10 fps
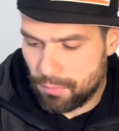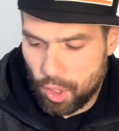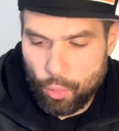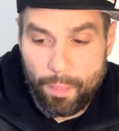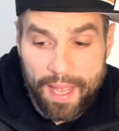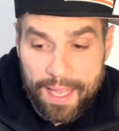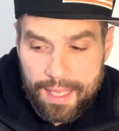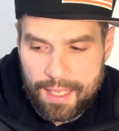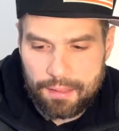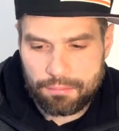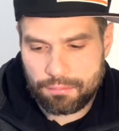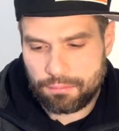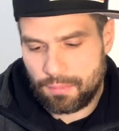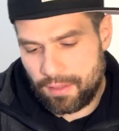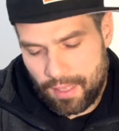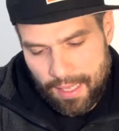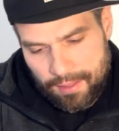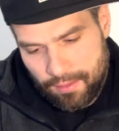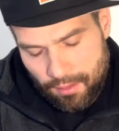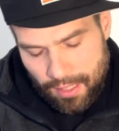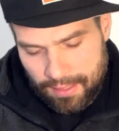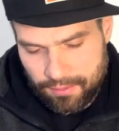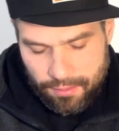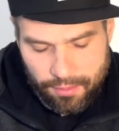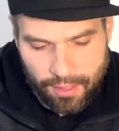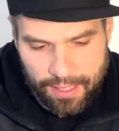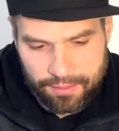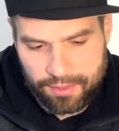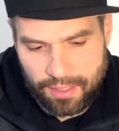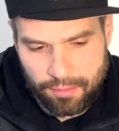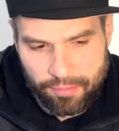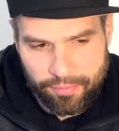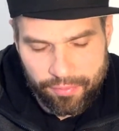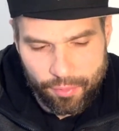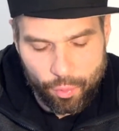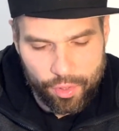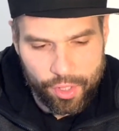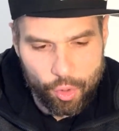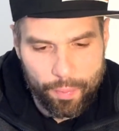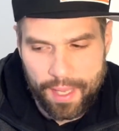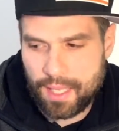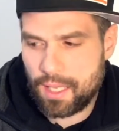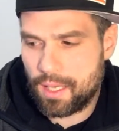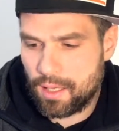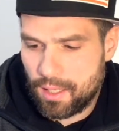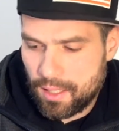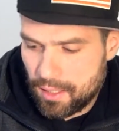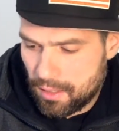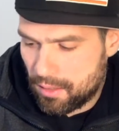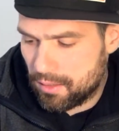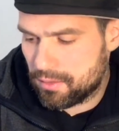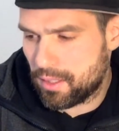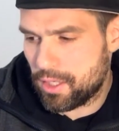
obey, and the last sound of the word obey is the